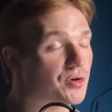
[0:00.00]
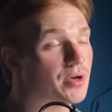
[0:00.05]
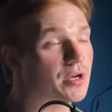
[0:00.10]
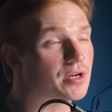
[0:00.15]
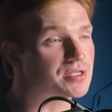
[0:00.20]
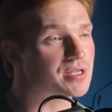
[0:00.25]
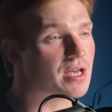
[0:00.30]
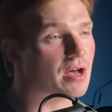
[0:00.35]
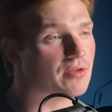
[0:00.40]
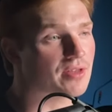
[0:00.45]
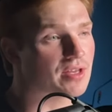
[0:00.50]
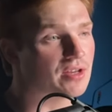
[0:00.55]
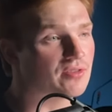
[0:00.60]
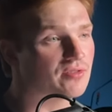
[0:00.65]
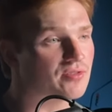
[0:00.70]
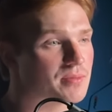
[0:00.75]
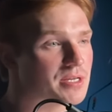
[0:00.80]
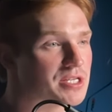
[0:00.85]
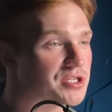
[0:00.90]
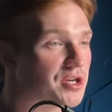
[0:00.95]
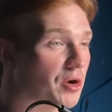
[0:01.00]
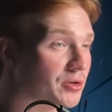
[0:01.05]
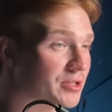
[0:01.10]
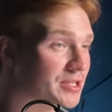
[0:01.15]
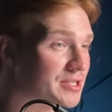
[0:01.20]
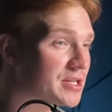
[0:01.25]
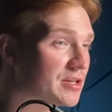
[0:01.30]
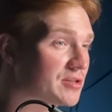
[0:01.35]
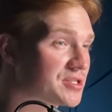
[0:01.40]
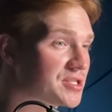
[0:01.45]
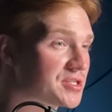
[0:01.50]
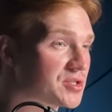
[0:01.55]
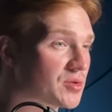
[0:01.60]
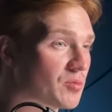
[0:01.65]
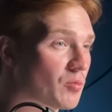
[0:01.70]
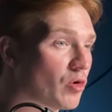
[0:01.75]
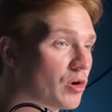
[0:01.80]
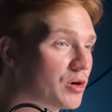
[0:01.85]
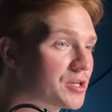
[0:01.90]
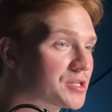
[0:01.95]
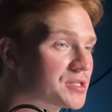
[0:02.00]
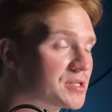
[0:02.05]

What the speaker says: here's how the infamous GoDetail system works,